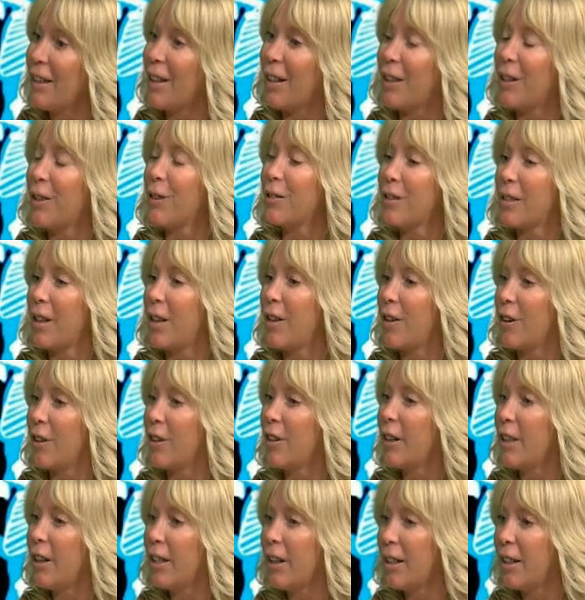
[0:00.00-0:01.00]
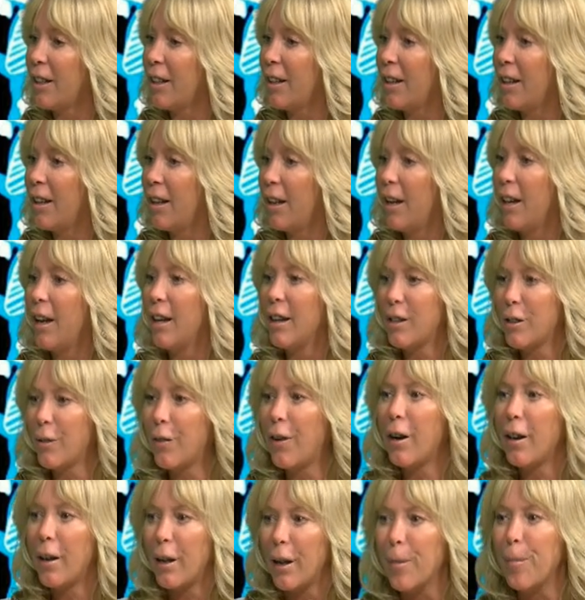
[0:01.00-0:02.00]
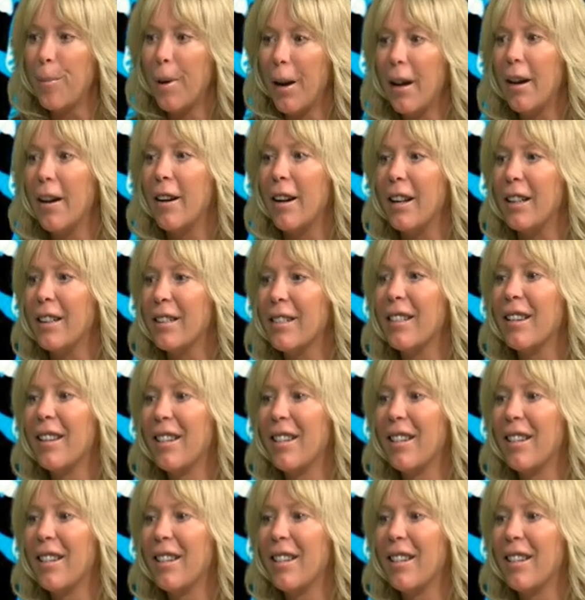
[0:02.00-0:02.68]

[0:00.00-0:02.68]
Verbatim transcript: like you said earlier. It's very apparent.